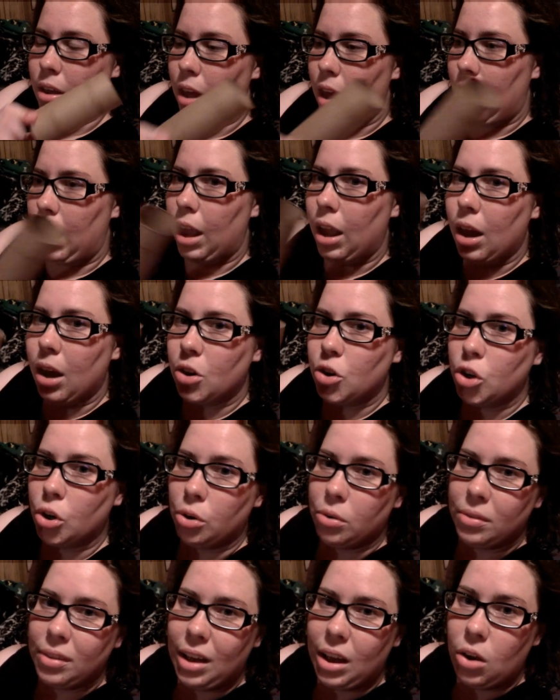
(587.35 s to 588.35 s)
And
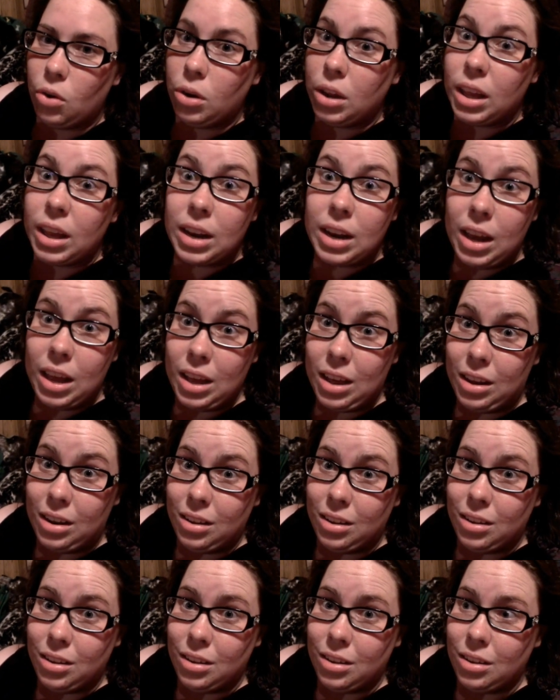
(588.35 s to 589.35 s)
turns out he
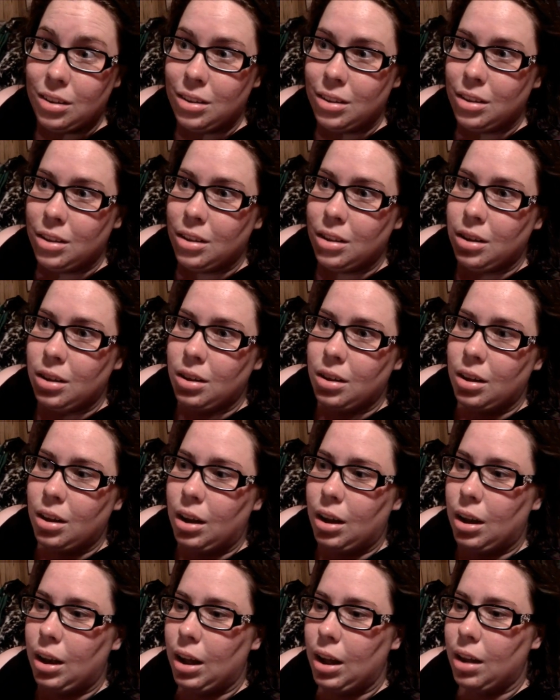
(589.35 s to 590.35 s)
did.
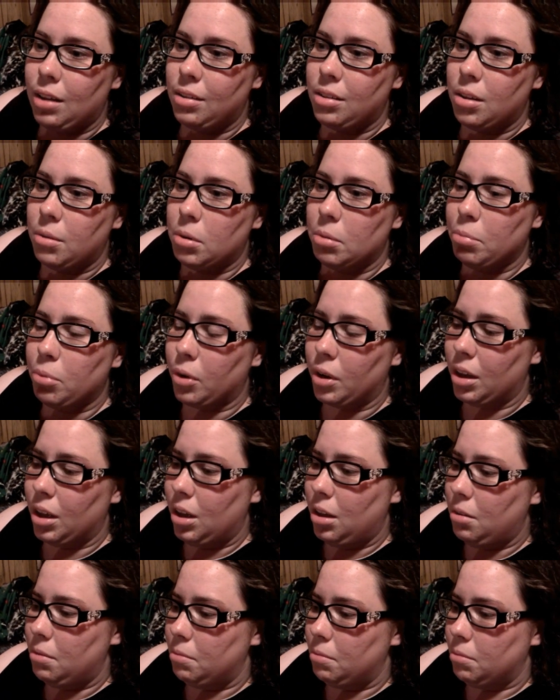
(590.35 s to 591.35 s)
I asked him to bring
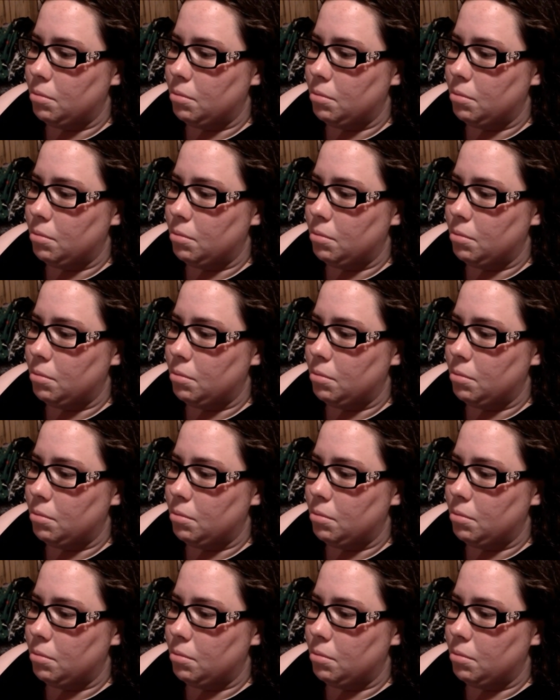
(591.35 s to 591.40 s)
it.